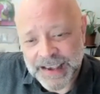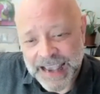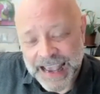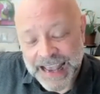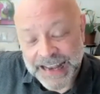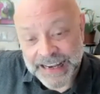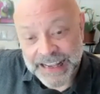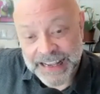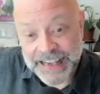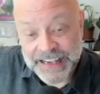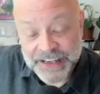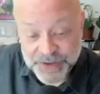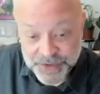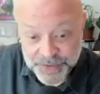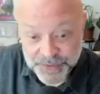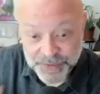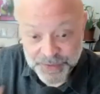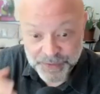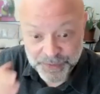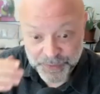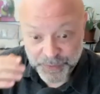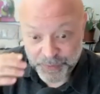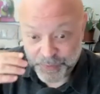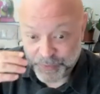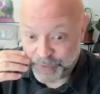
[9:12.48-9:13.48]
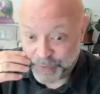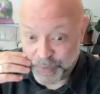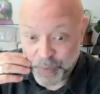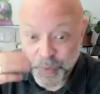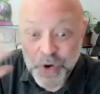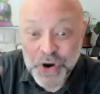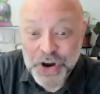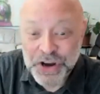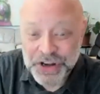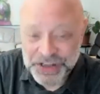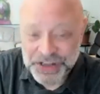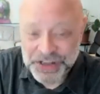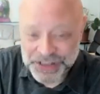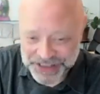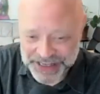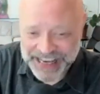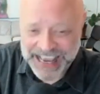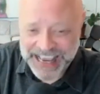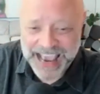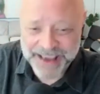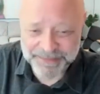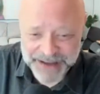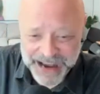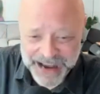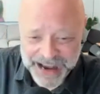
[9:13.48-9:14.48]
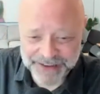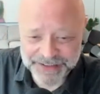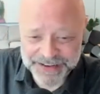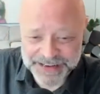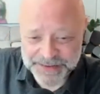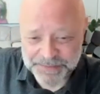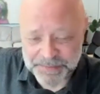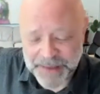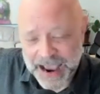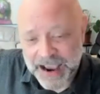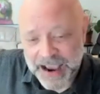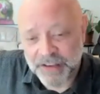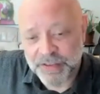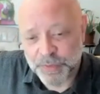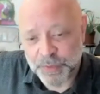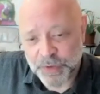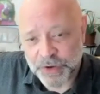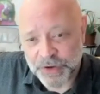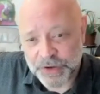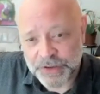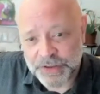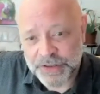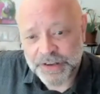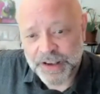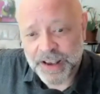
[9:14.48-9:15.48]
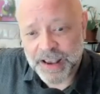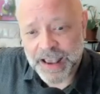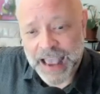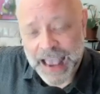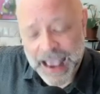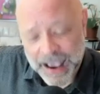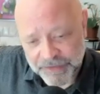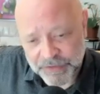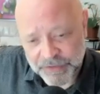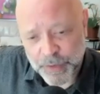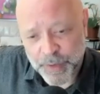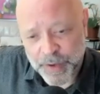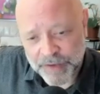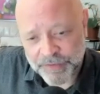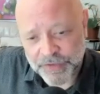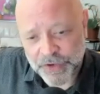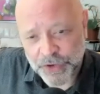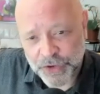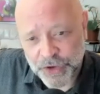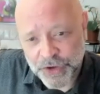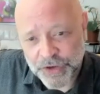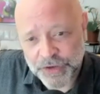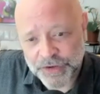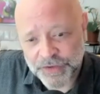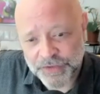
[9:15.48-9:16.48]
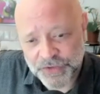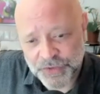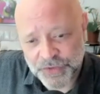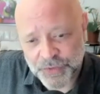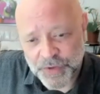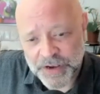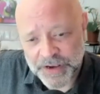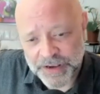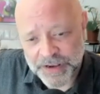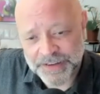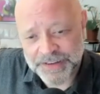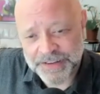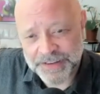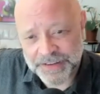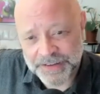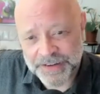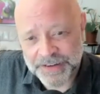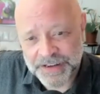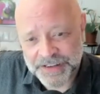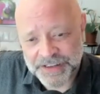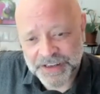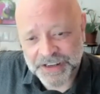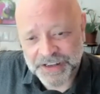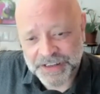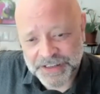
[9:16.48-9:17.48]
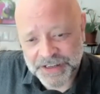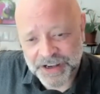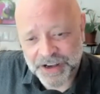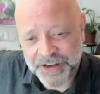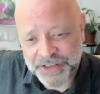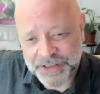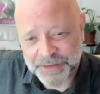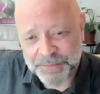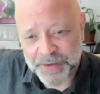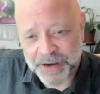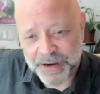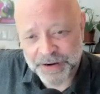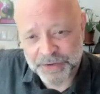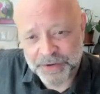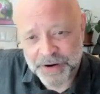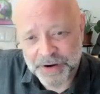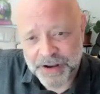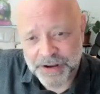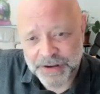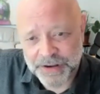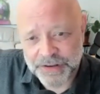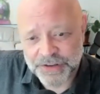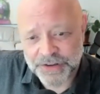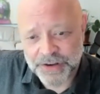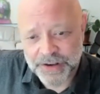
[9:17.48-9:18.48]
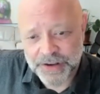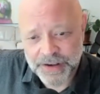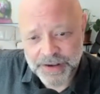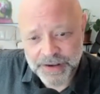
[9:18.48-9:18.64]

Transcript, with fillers: And his the words that came out of his mouth was, "Have you ever heard of Sri Nisargadatta Maharaj?"